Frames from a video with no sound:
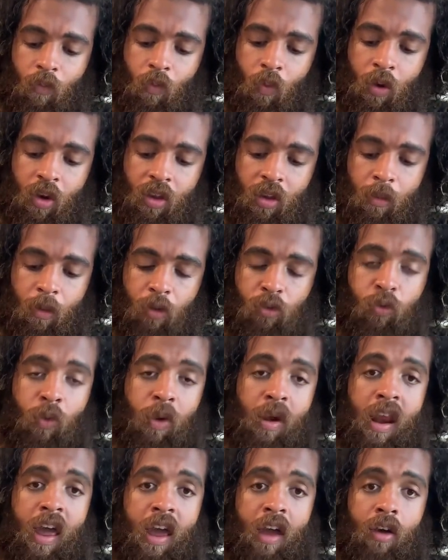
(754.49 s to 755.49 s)
one of the most
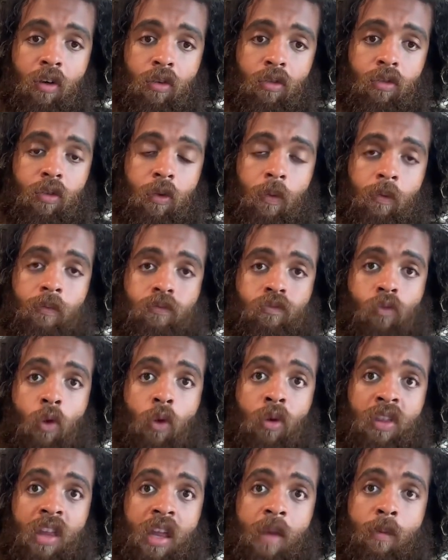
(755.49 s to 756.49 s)
renowned,
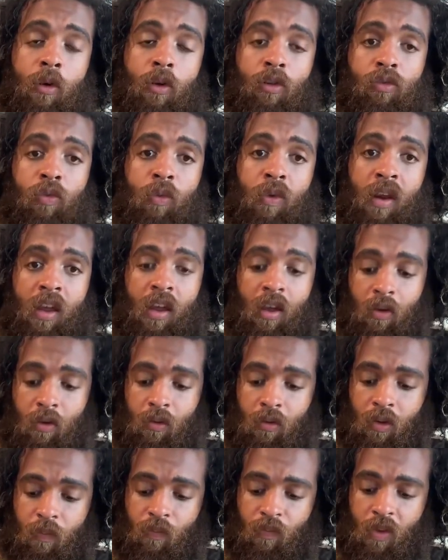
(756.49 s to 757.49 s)
or the most
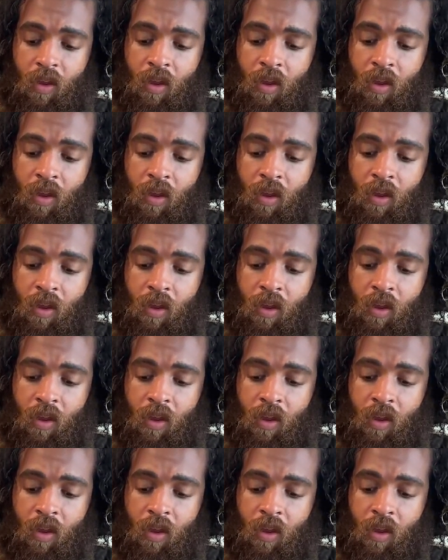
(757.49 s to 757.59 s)
renowned,